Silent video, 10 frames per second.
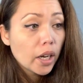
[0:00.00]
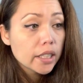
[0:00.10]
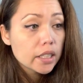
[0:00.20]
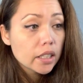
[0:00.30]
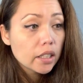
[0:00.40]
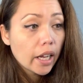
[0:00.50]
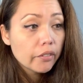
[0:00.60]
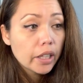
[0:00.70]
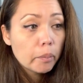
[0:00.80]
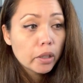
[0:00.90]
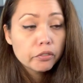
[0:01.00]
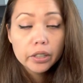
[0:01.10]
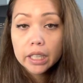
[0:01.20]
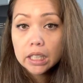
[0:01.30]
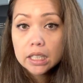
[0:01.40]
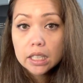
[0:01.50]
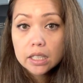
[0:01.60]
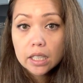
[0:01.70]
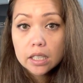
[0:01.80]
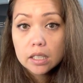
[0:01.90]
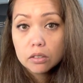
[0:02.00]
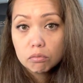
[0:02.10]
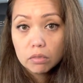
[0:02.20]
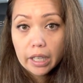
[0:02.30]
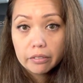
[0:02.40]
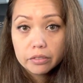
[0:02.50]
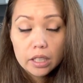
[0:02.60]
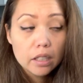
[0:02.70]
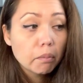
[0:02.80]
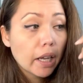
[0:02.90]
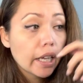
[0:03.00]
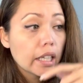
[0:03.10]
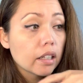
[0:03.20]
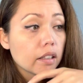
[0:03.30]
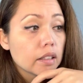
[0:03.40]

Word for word: I did have that buffer, 86 cents left in my